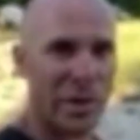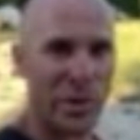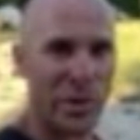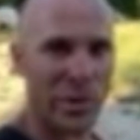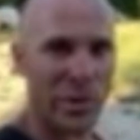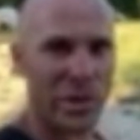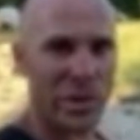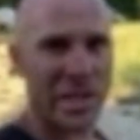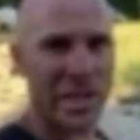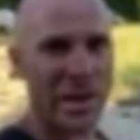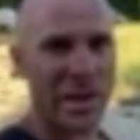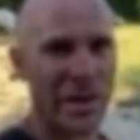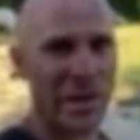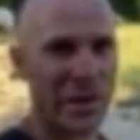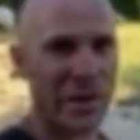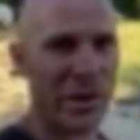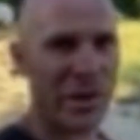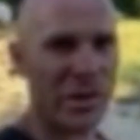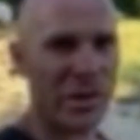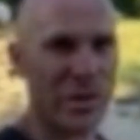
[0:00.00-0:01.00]
cooler down
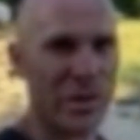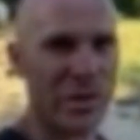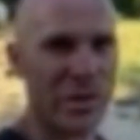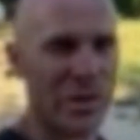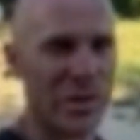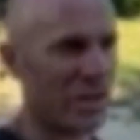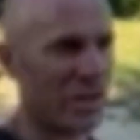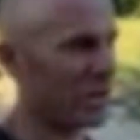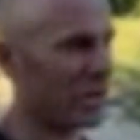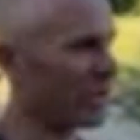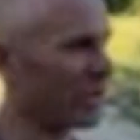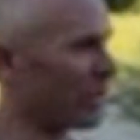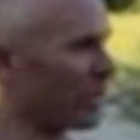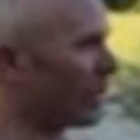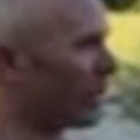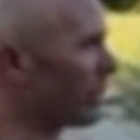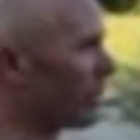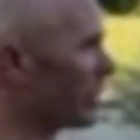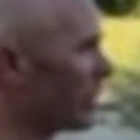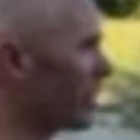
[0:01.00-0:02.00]
here also, just so one would